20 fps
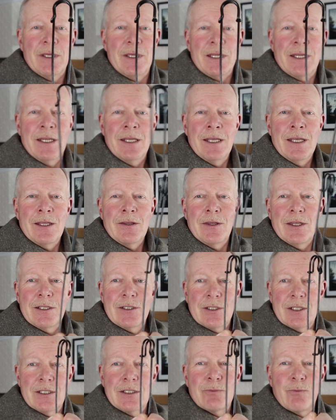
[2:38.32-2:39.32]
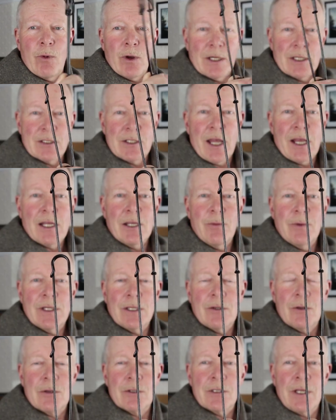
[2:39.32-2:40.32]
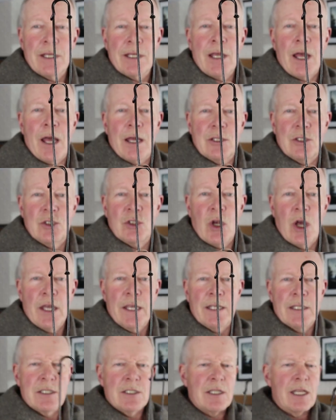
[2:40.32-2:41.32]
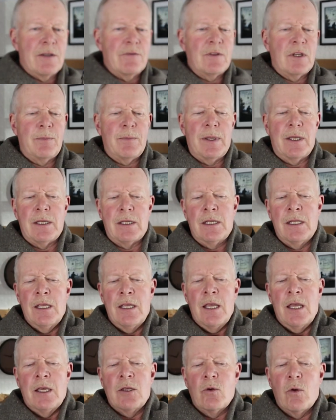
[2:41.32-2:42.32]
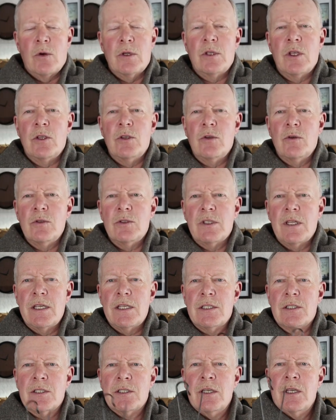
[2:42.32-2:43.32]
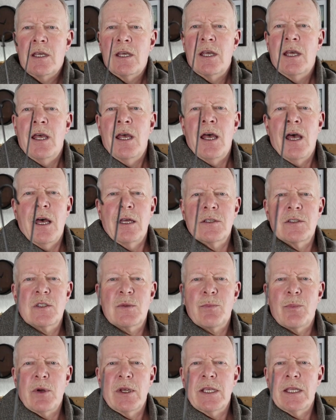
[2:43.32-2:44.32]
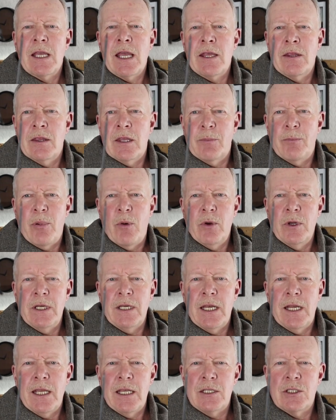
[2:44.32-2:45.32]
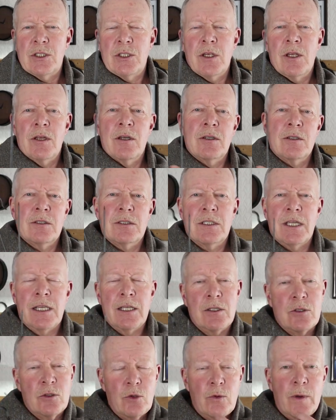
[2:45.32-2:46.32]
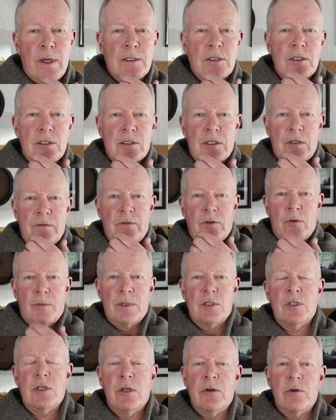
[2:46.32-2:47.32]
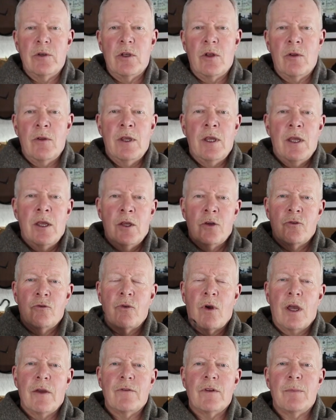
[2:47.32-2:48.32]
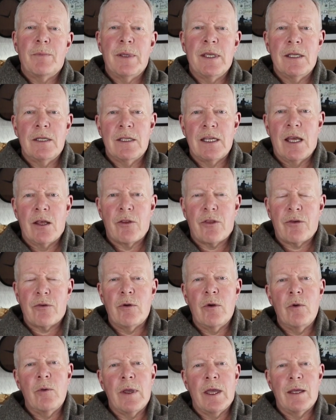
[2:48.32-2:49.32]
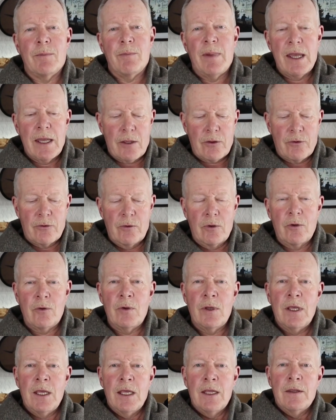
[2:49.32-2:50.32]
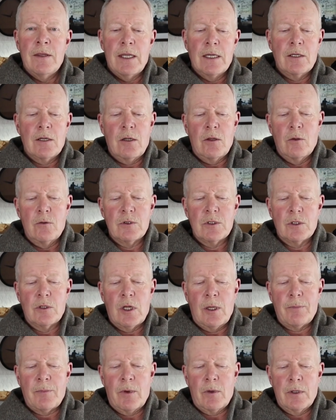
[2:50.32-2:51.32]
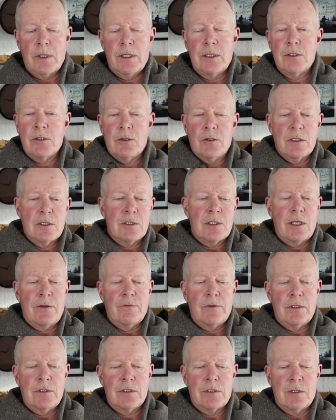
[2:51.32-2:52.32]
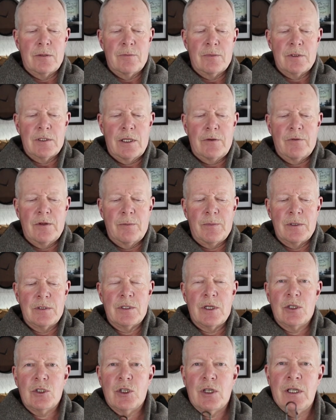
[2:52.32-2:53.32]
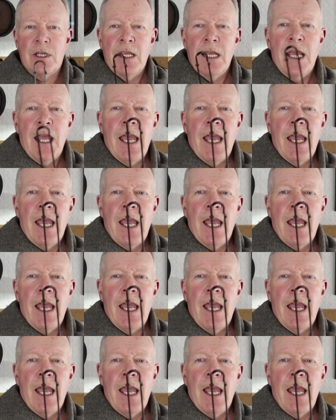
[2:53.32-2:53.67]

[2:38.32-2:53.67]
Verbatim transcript: pin. This is what exactly what it looks like, a giant safety pin. In order to use this, Unspring the pointed edge, take two edges of your material, drive the pin down through and back through, then close it up into the safety, safety position